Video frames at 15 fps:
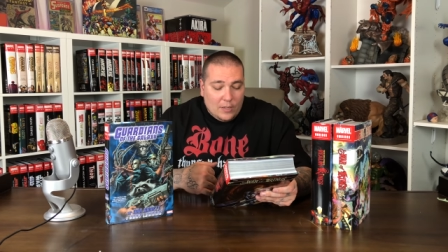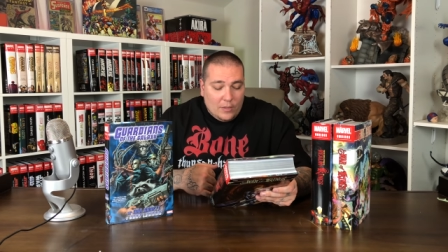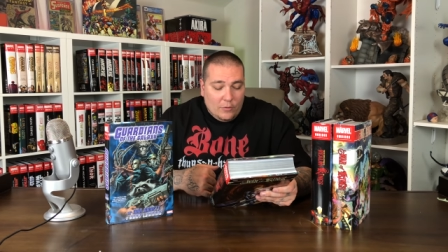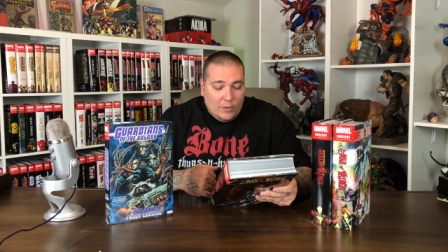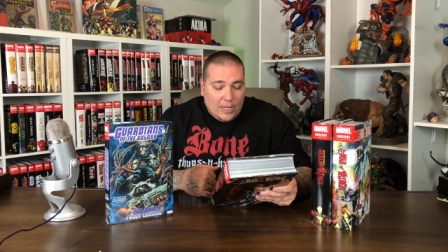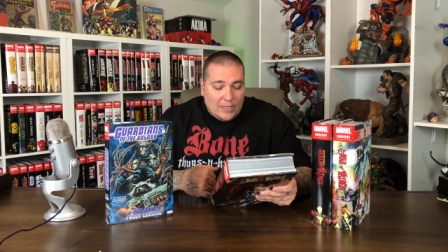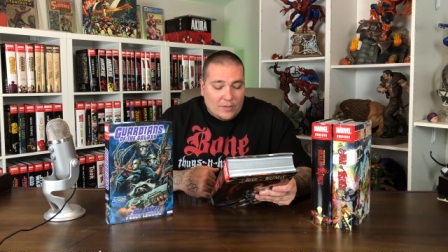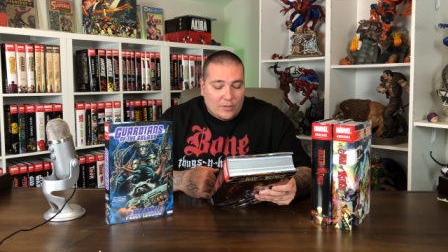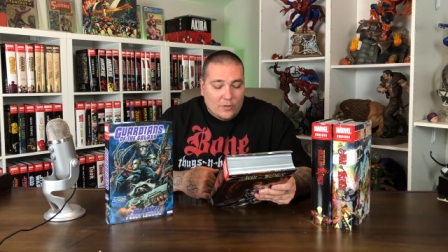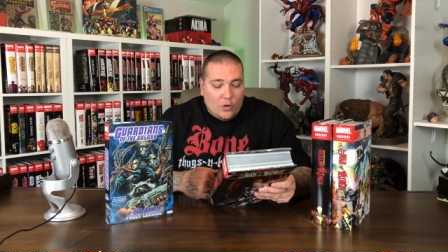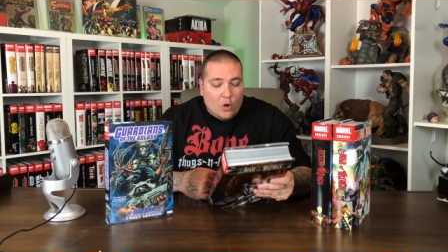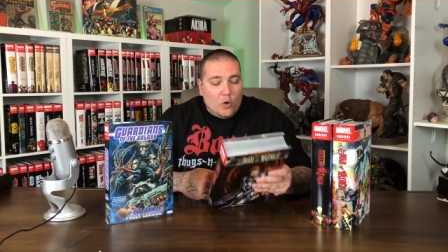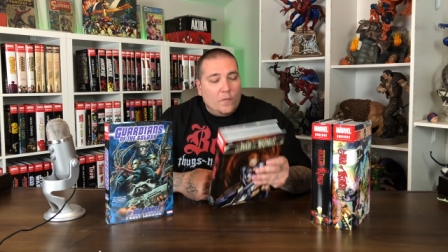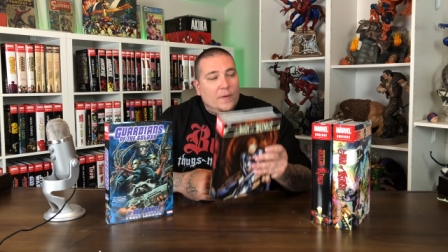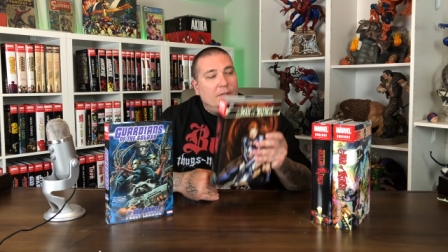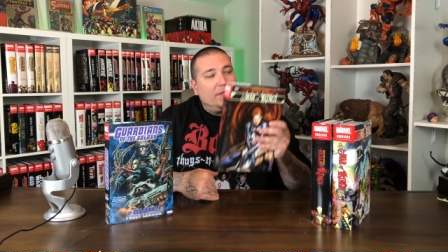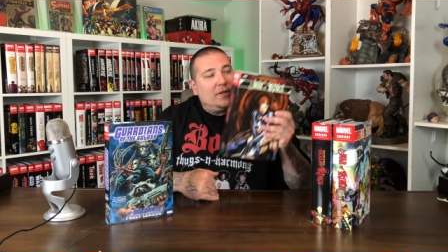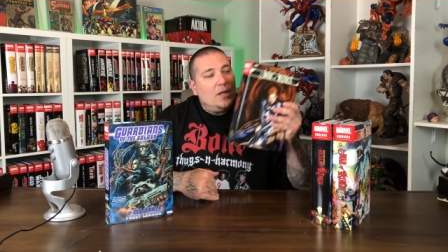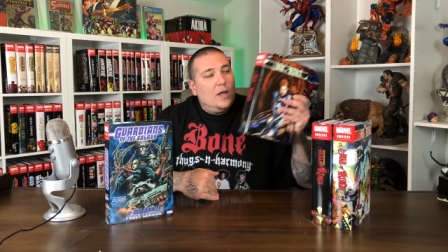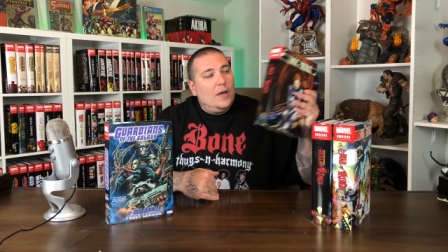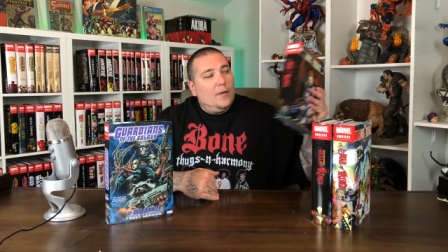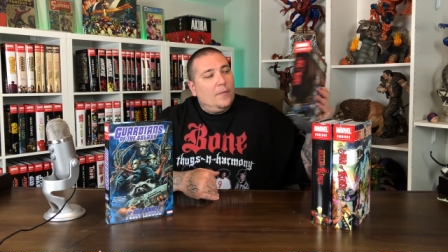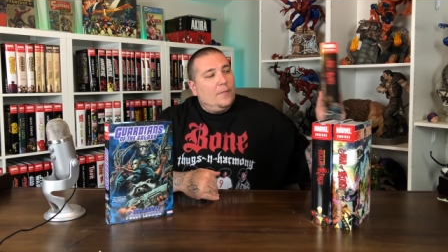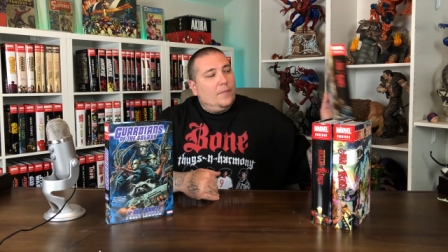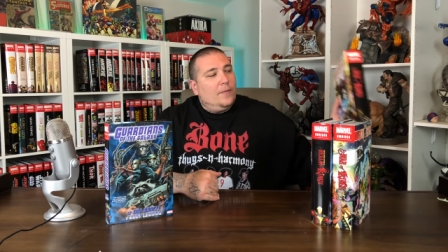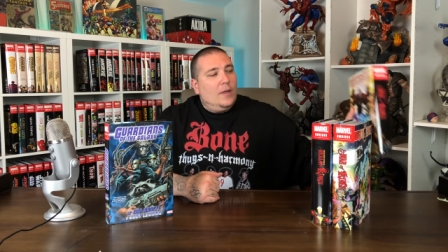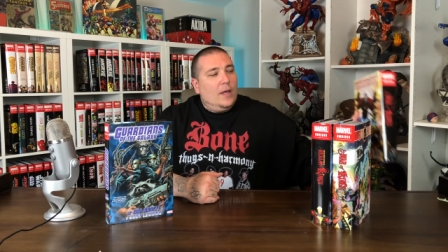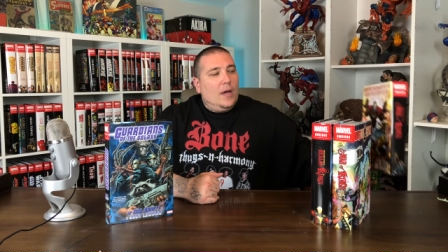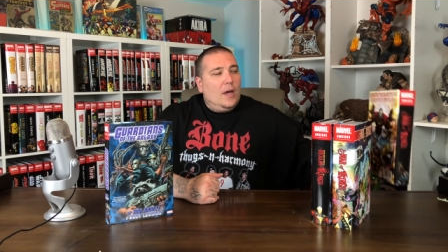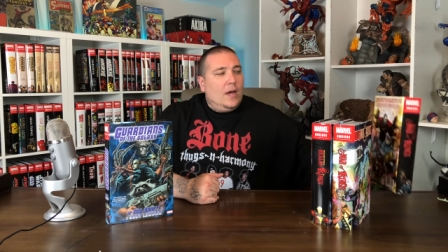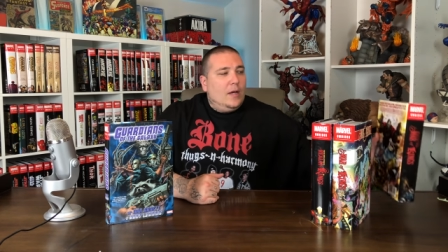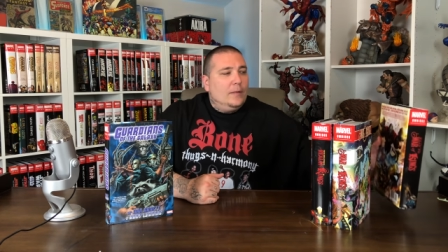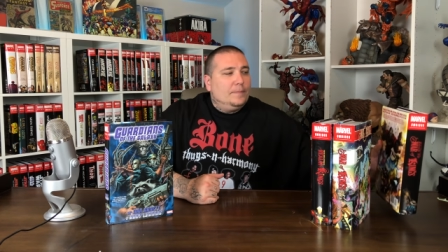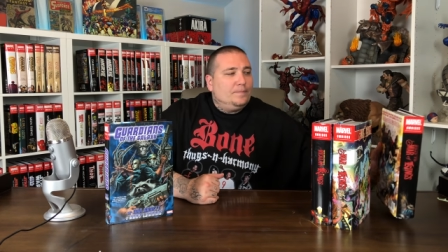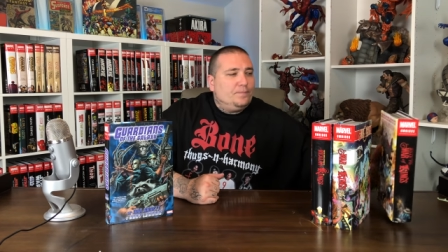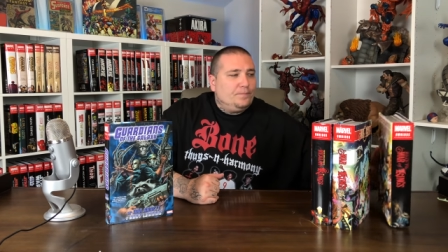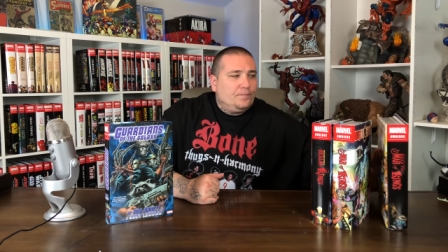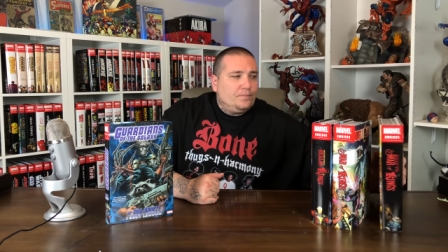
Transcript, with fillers: You get Nova stuff, um,